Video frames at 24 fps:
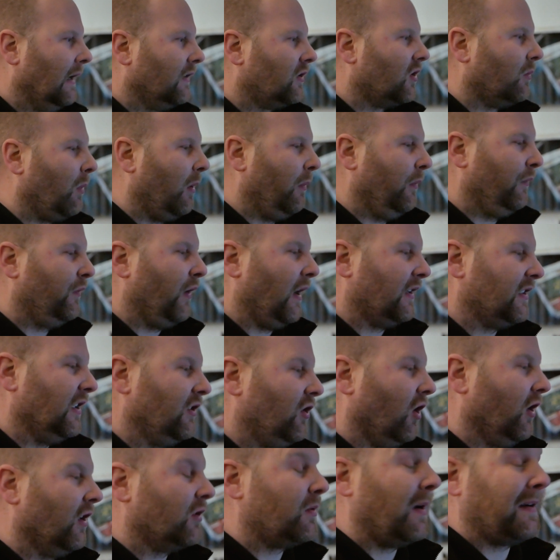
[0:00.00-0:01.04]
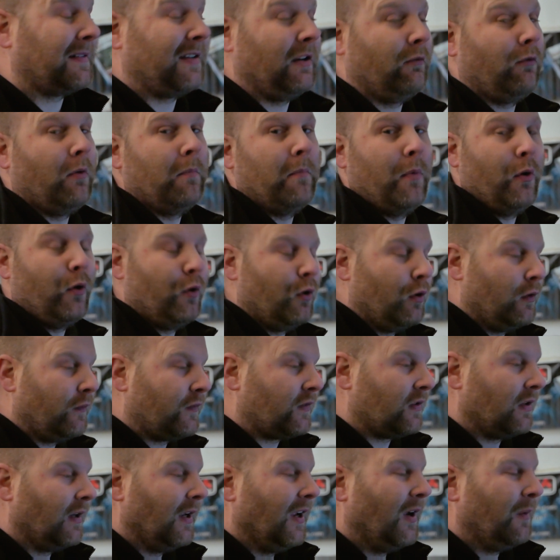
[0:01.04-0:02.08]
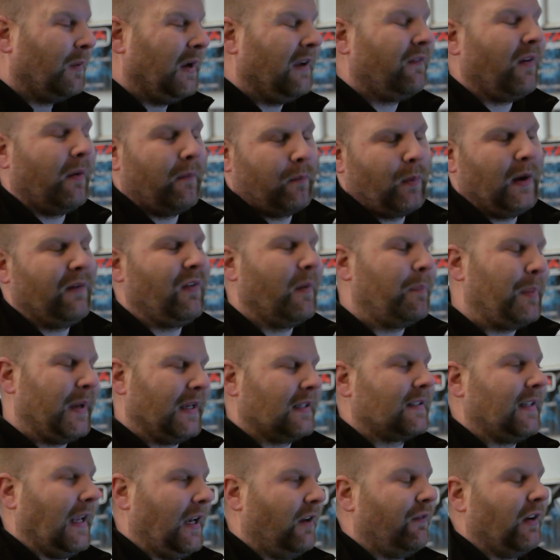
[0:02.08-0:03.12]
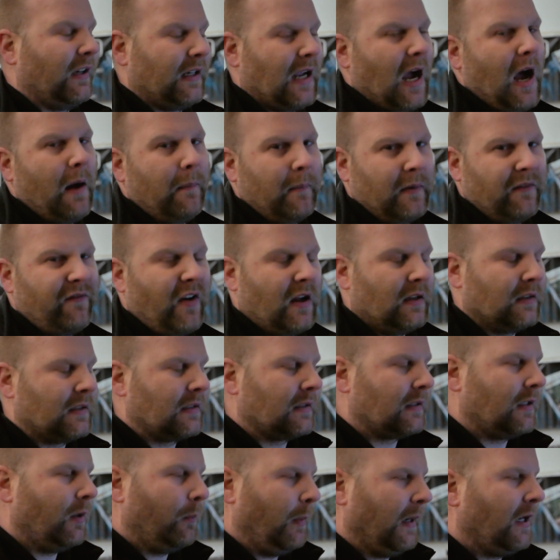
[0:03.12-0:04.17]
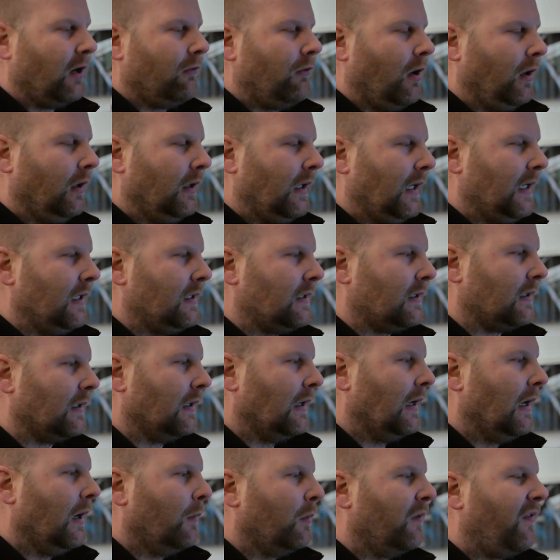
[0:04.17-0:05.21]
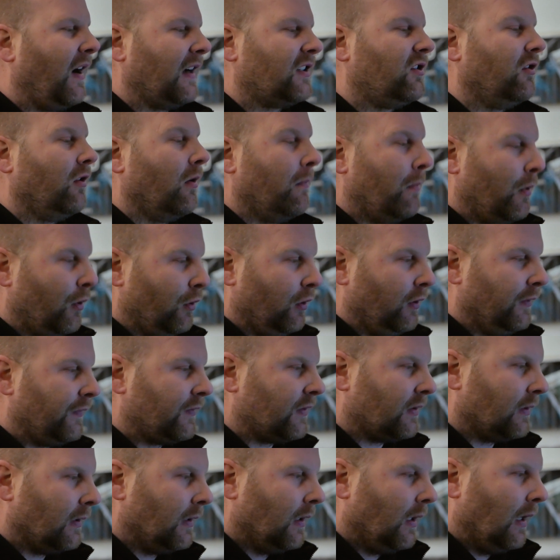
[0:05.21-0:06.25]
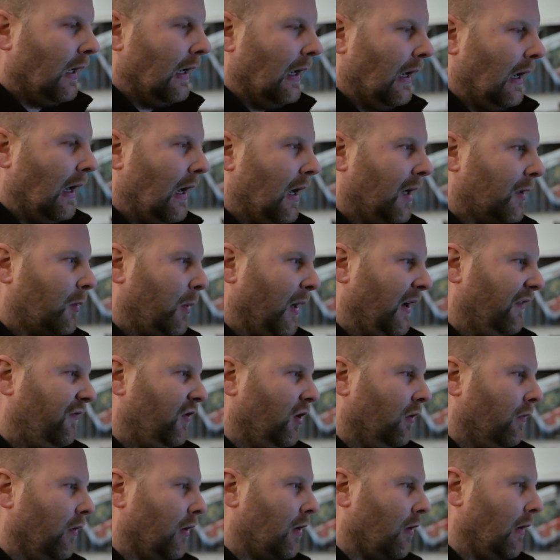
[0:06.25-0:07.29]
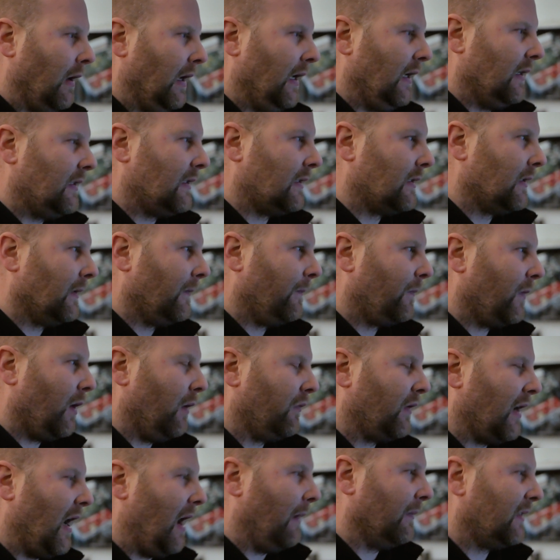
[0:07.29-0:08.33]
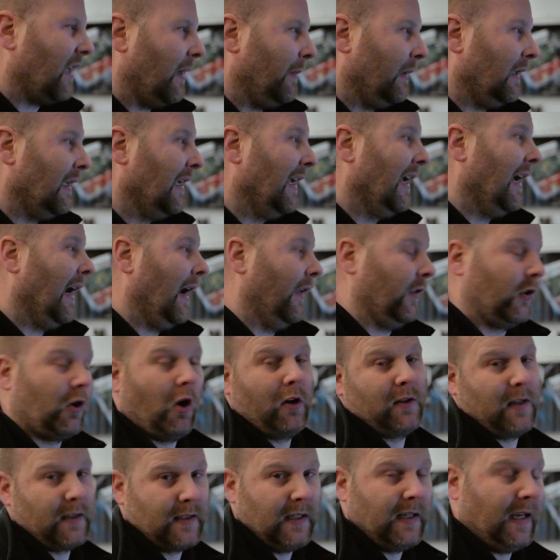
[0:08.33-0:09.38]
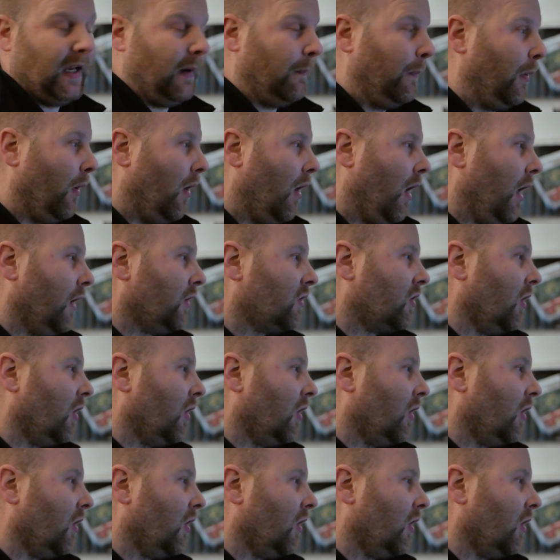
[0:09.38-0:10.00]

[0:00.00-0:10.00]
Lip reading: So what we've actually done is we've actually removed, we have a base setting of a cam advance that we can run on these. We've actually removed quite a few degrees of cam timing, and the car's actually gained power.